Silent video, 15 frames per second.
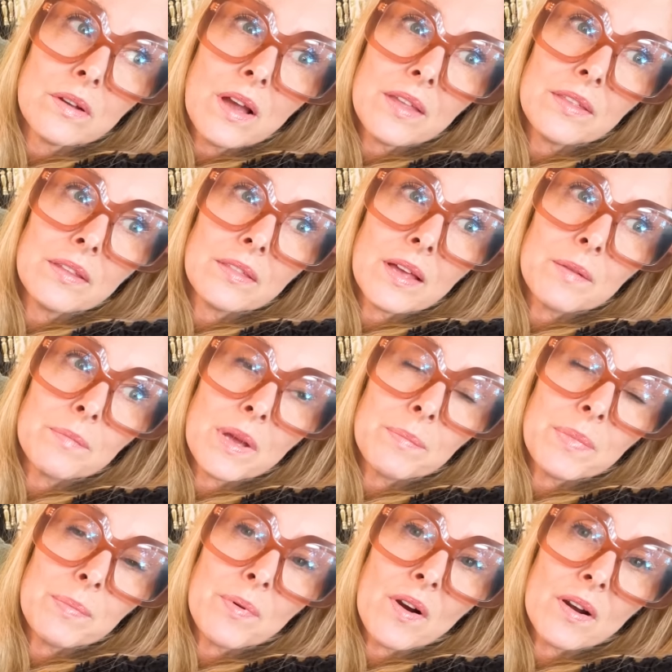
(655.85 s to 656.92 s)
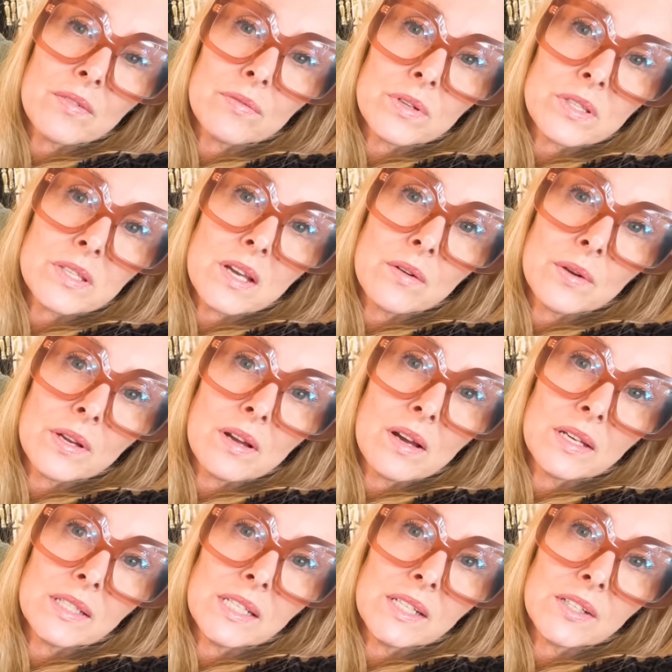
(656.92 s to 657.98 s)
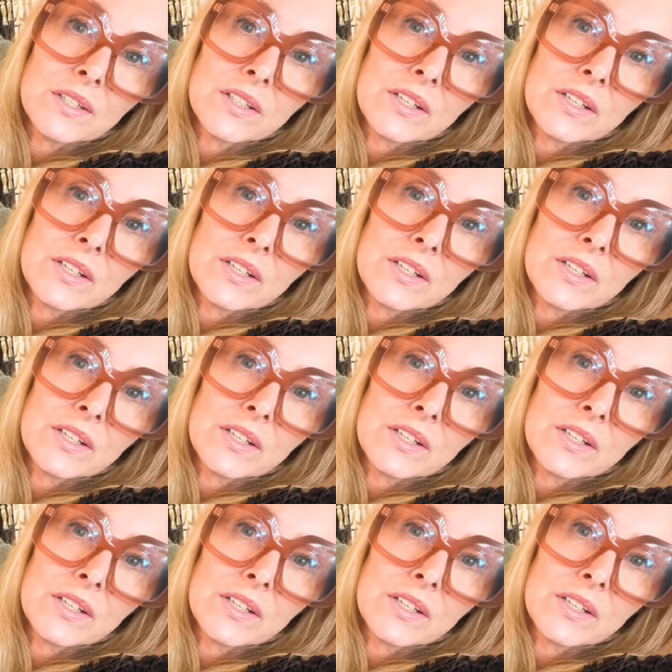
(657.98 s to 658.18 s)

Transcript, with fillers: I think that might be part of what's going on here.